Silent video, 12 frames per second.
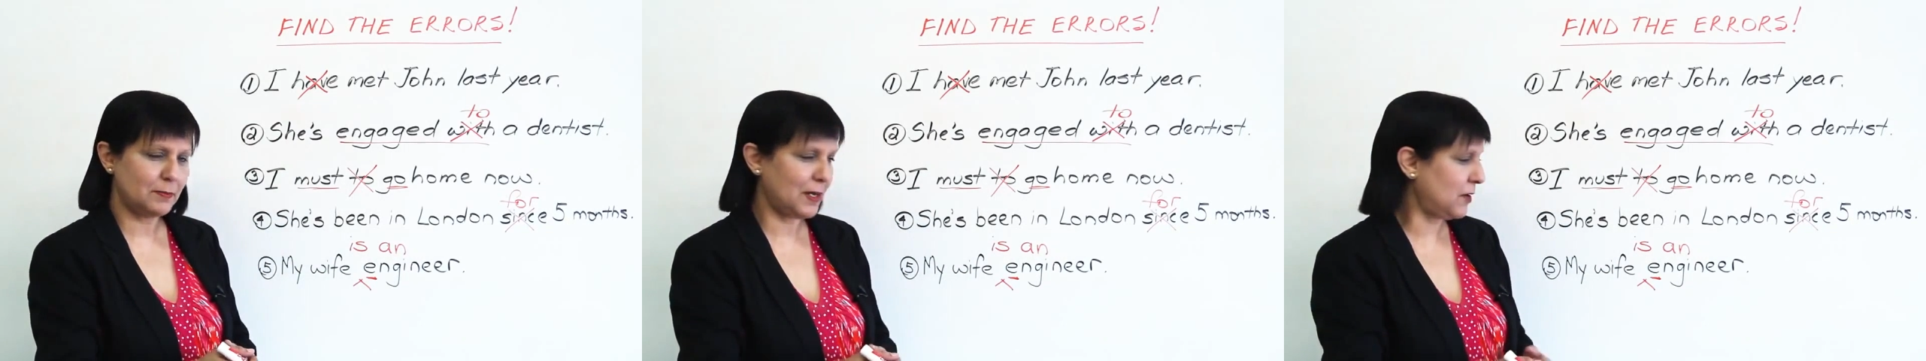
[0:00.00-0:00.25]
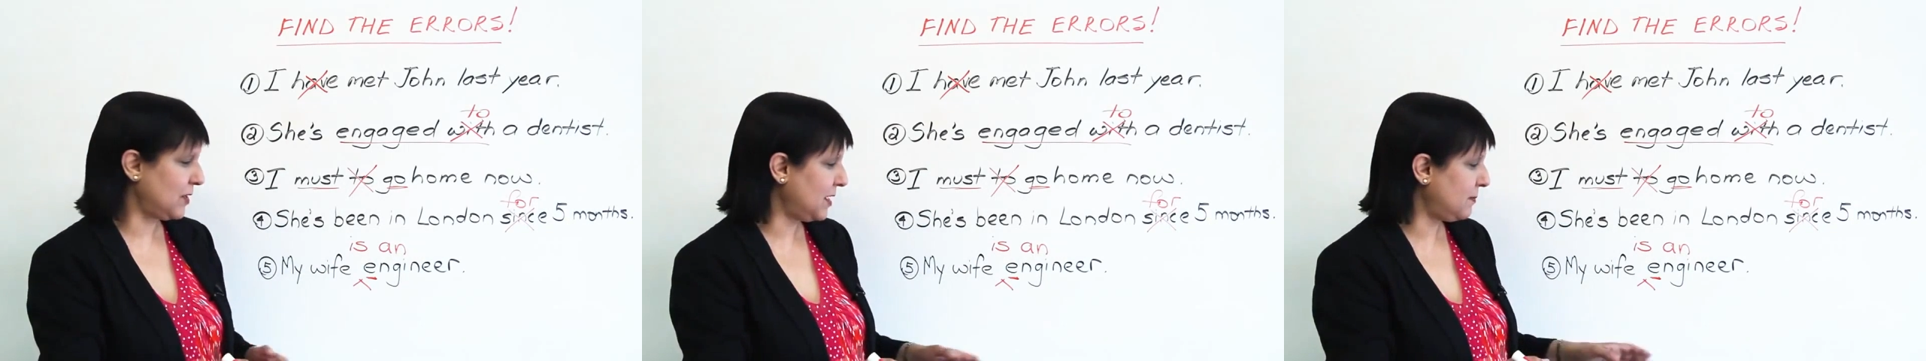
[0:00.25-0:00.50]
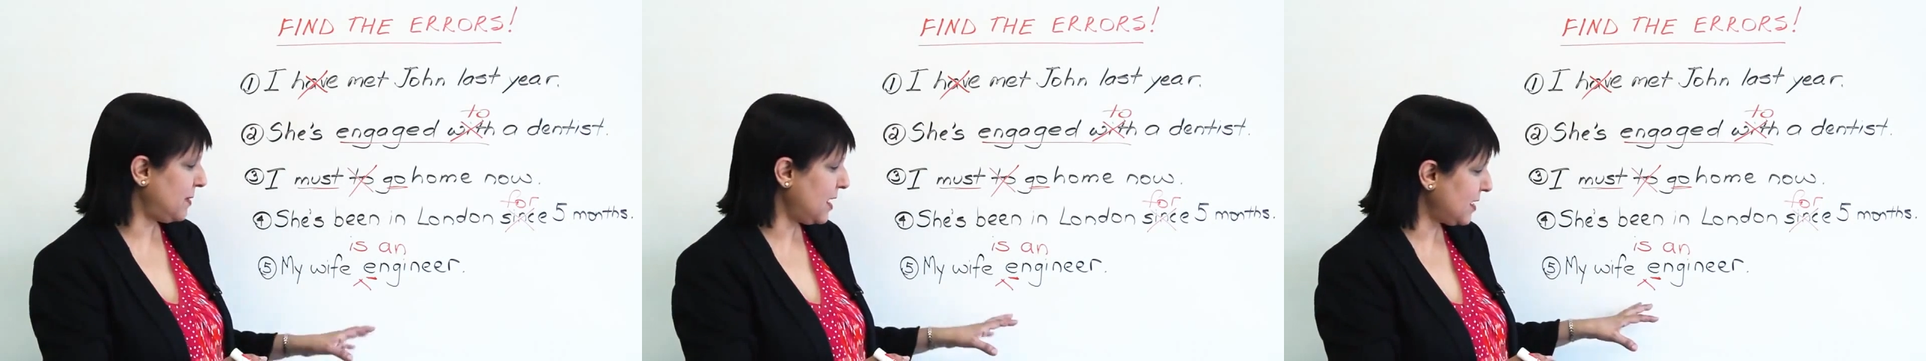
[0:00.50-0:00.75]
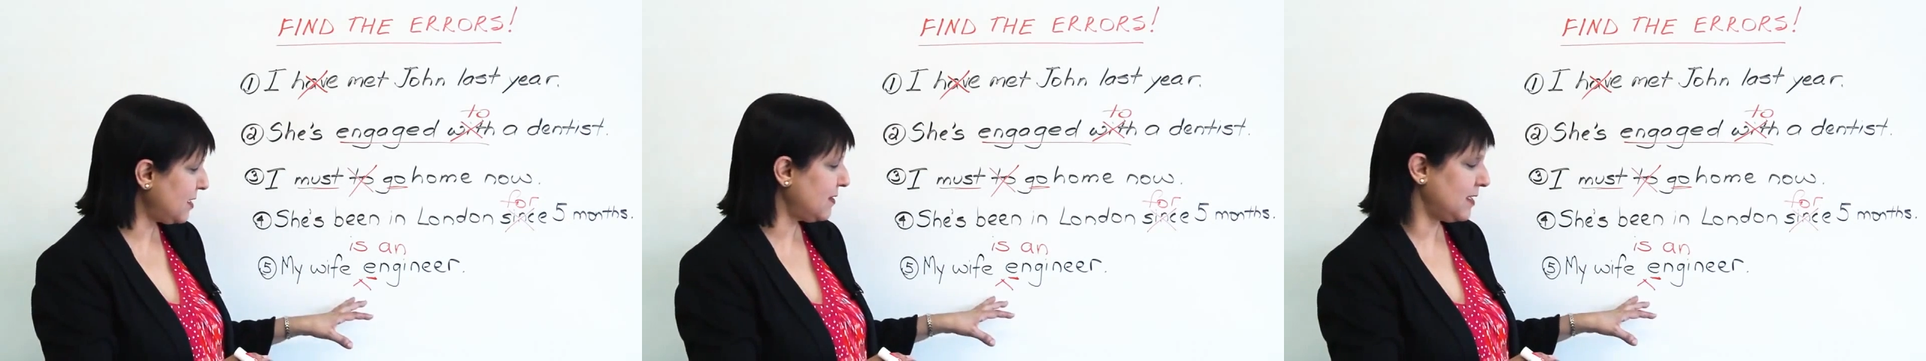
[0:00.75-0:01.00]
about in
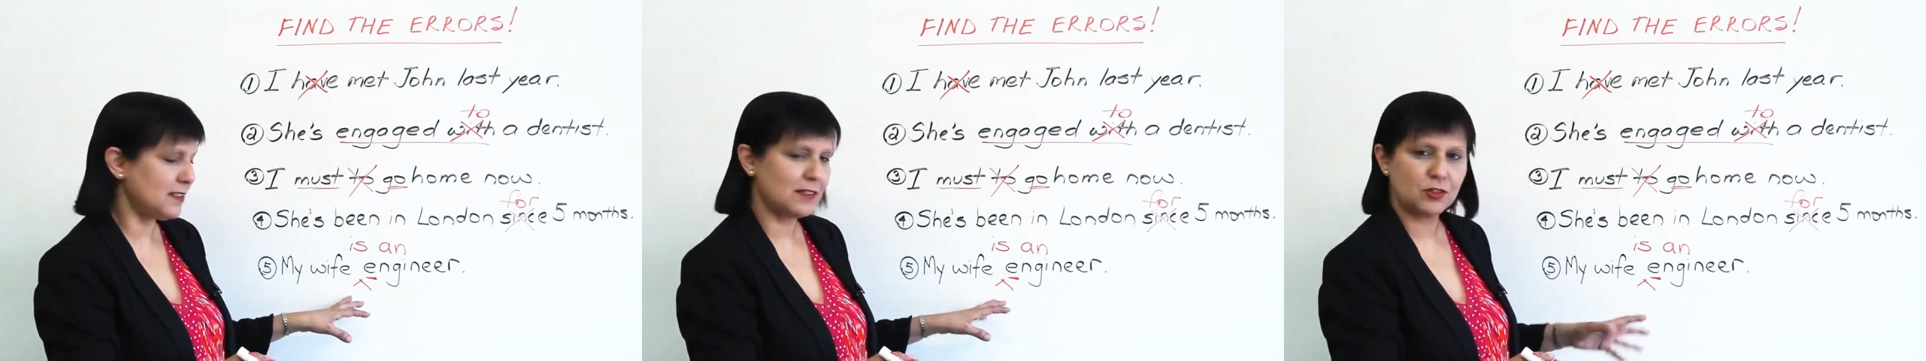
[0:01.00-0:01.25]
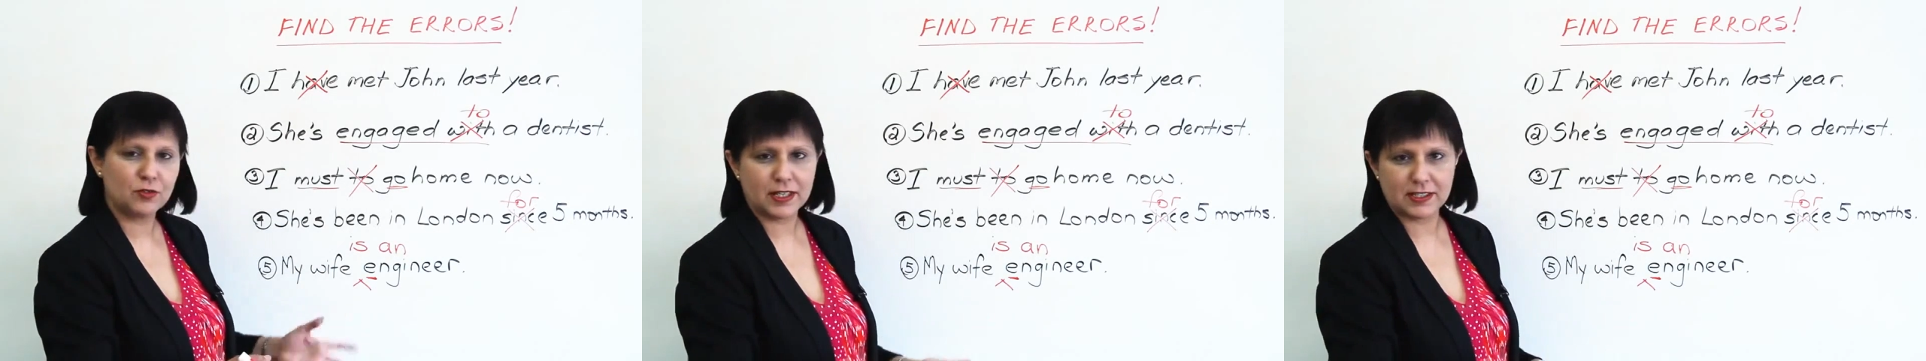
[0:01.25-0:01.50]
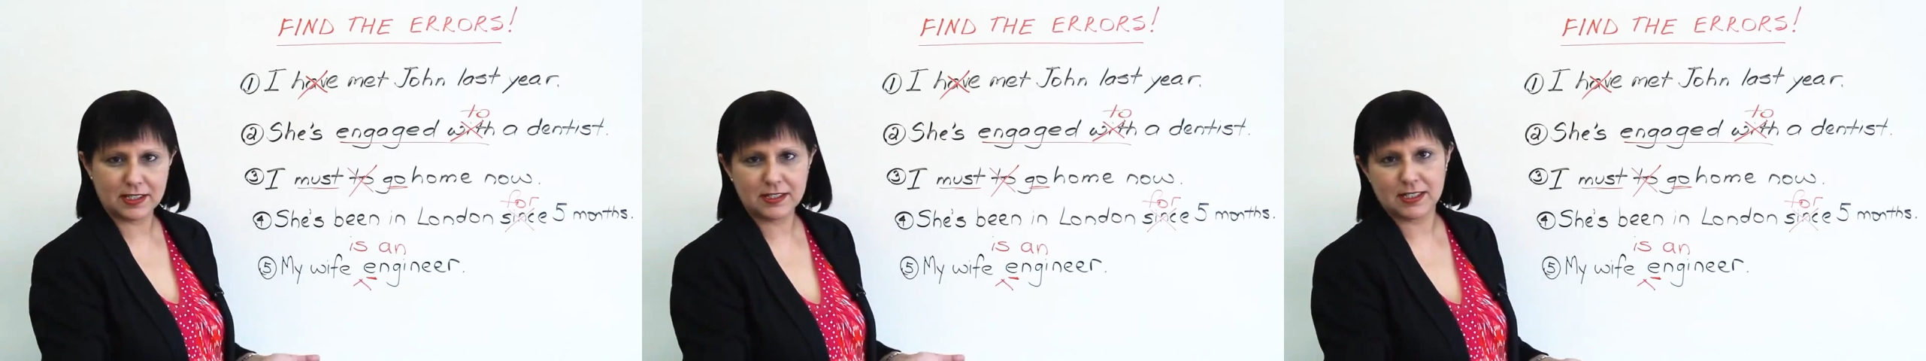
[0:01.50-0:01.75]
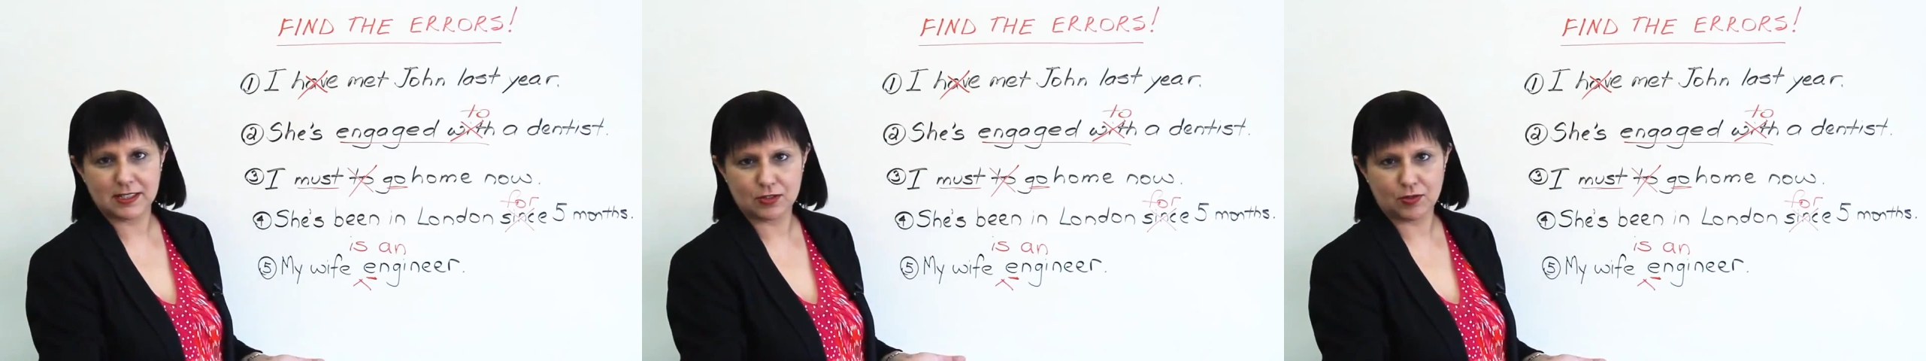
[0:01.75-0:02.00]
making this a correct
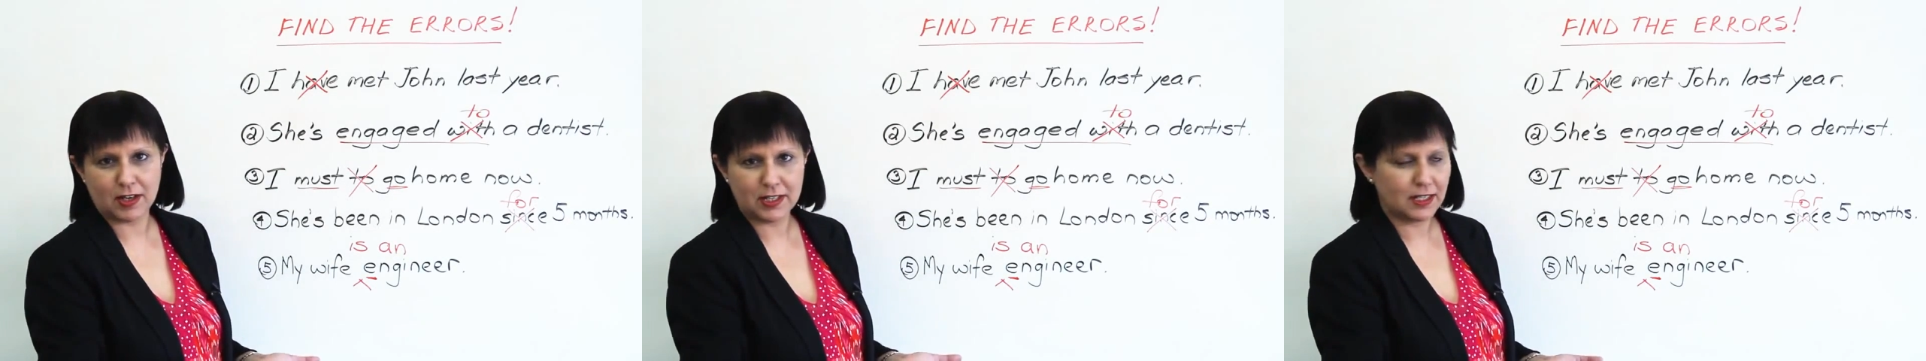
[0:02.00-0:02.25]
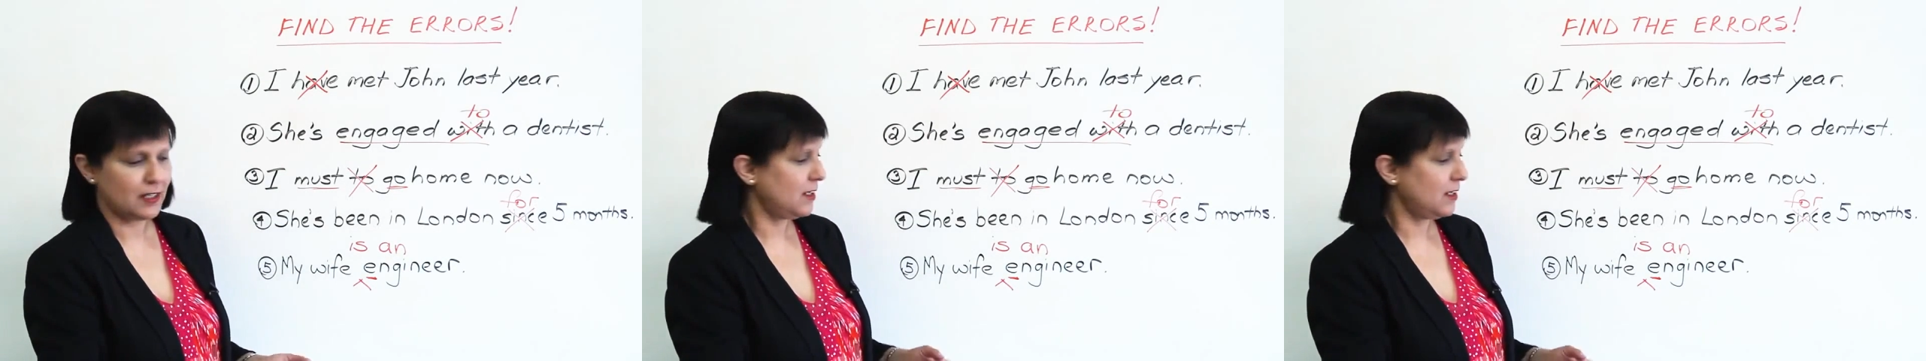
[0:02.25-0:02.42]
sentence, right?